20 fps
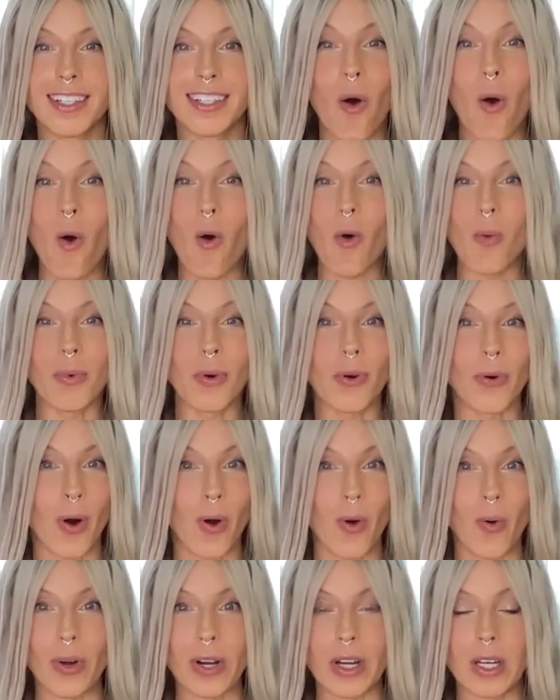
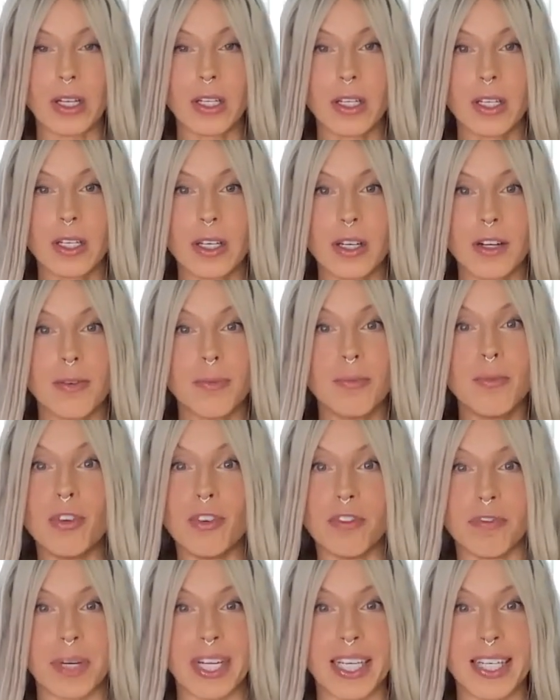homegrown
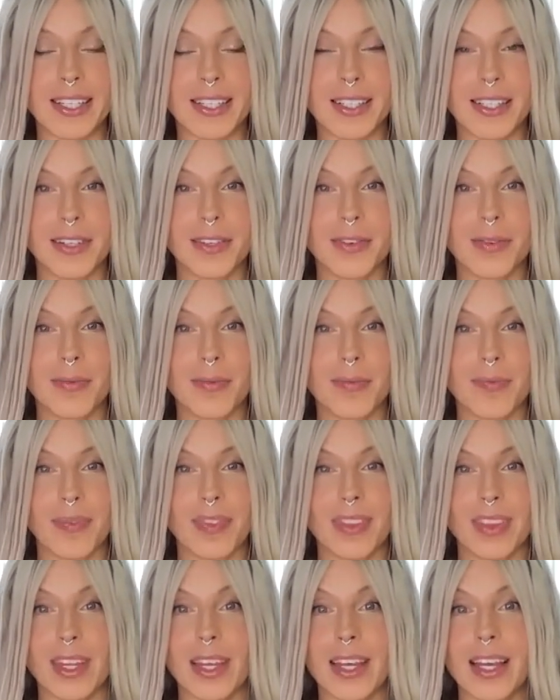movement?
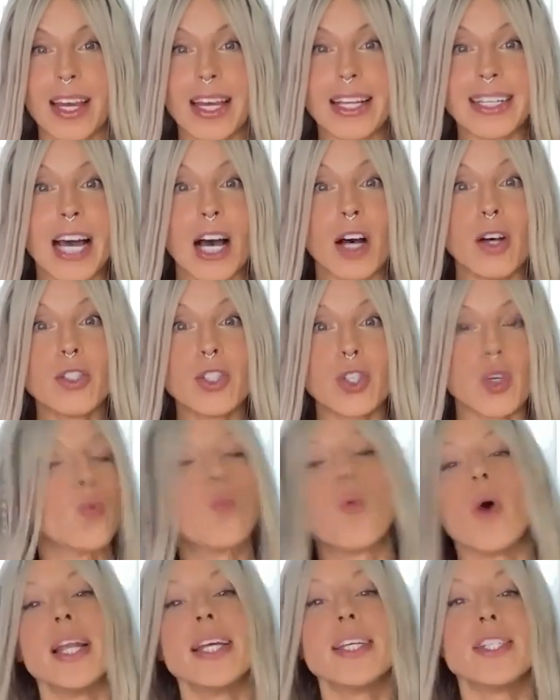It tells you
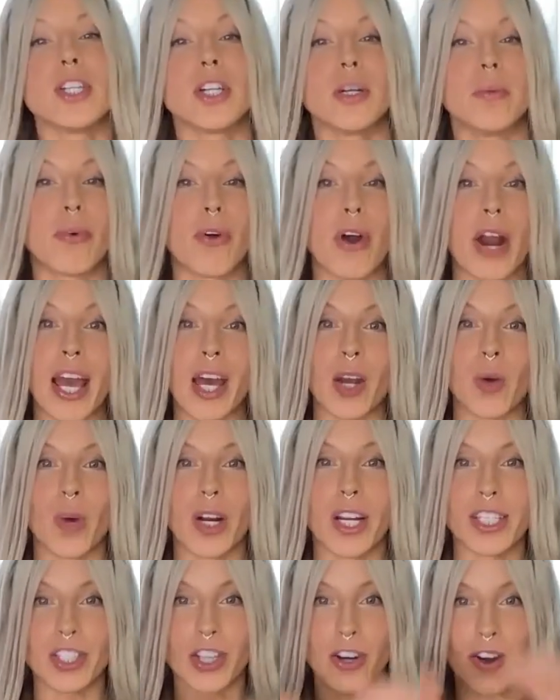what is your brand,
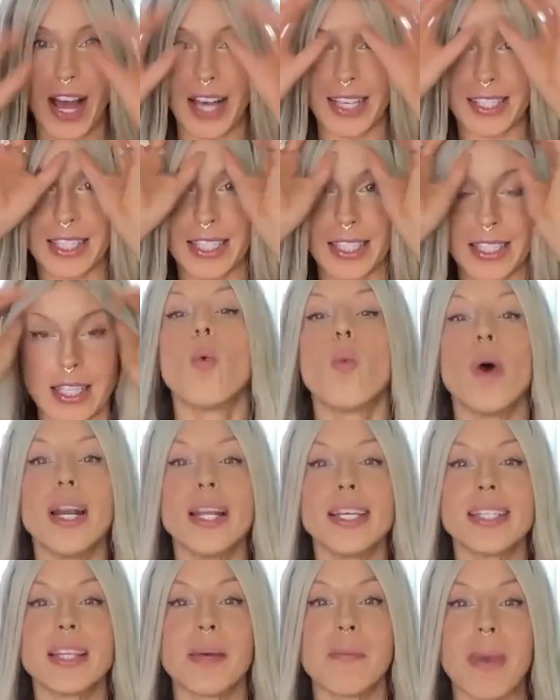what is your essence,
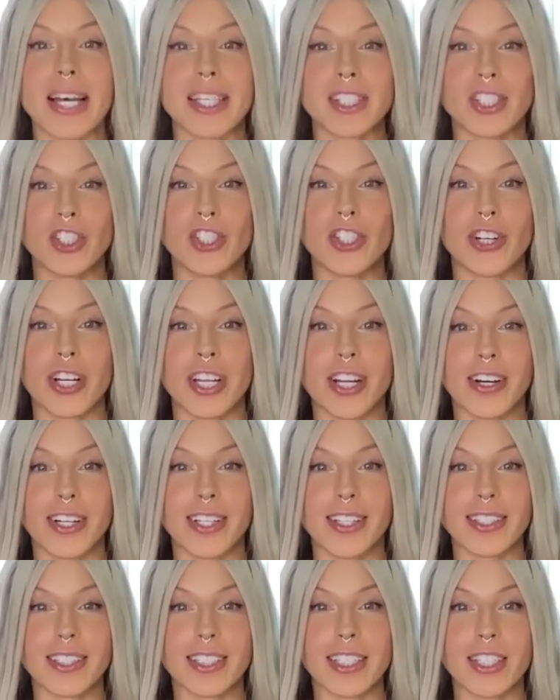what is the message you're here
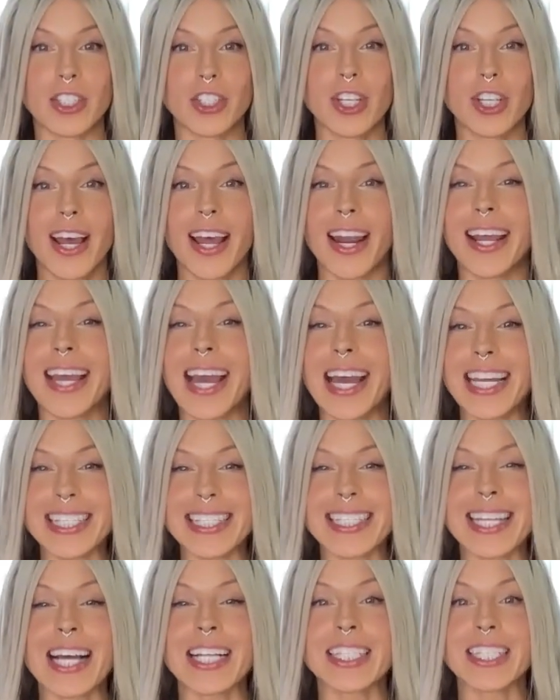to teach. And again,
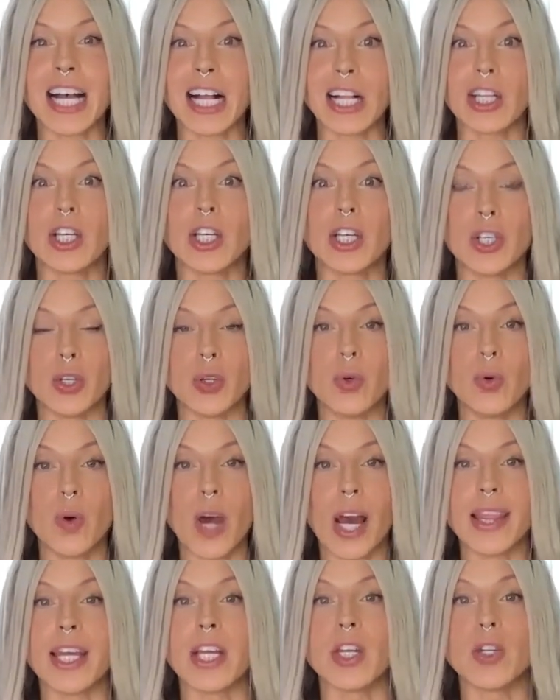it's not telling you
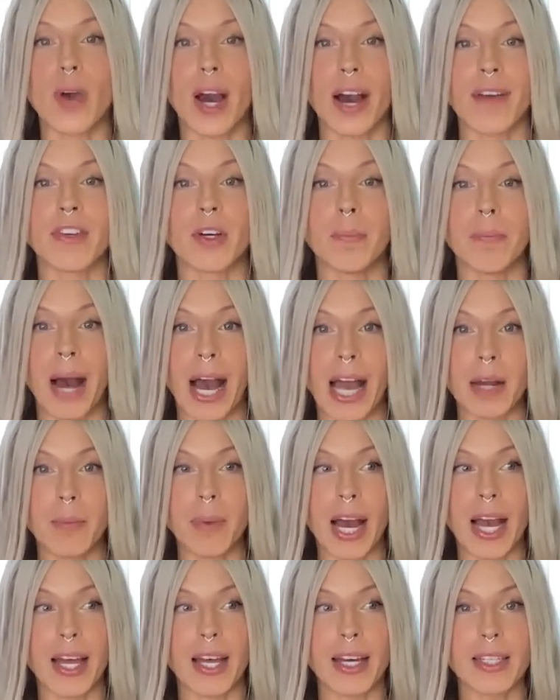and then you have to abide
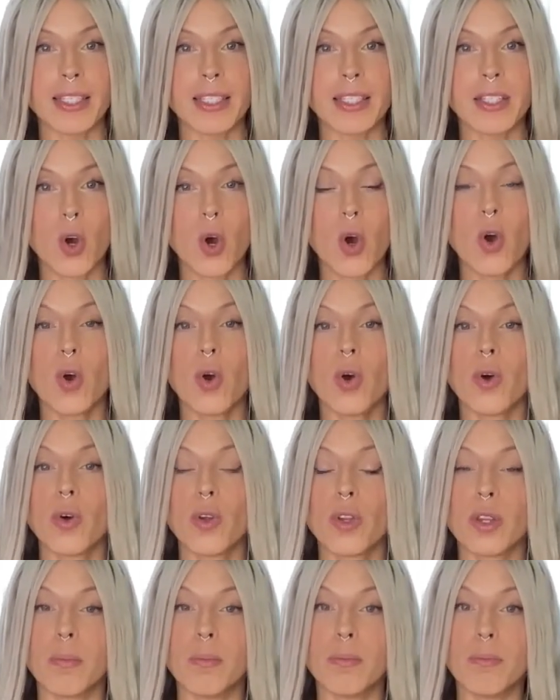by it.
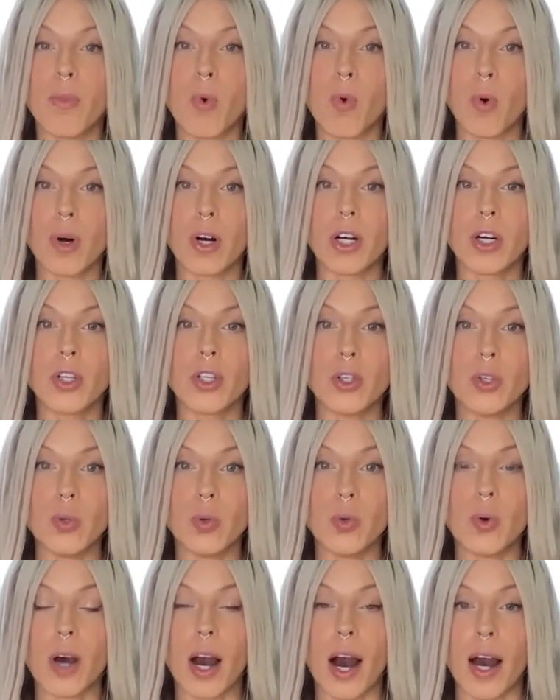The more
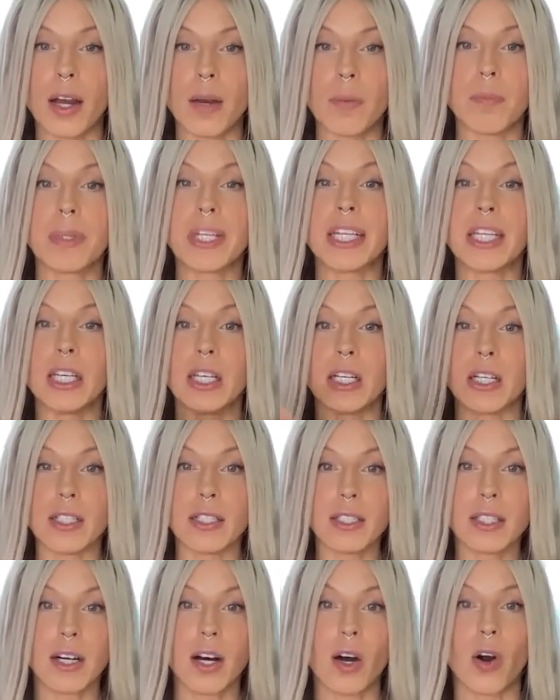you
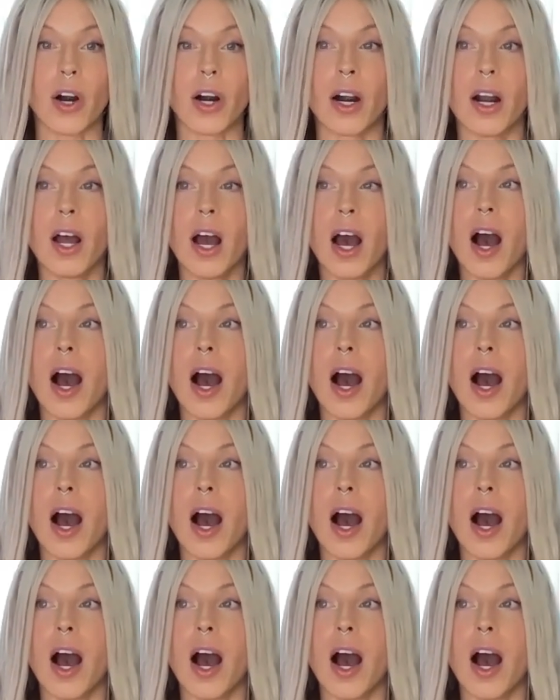unpeel or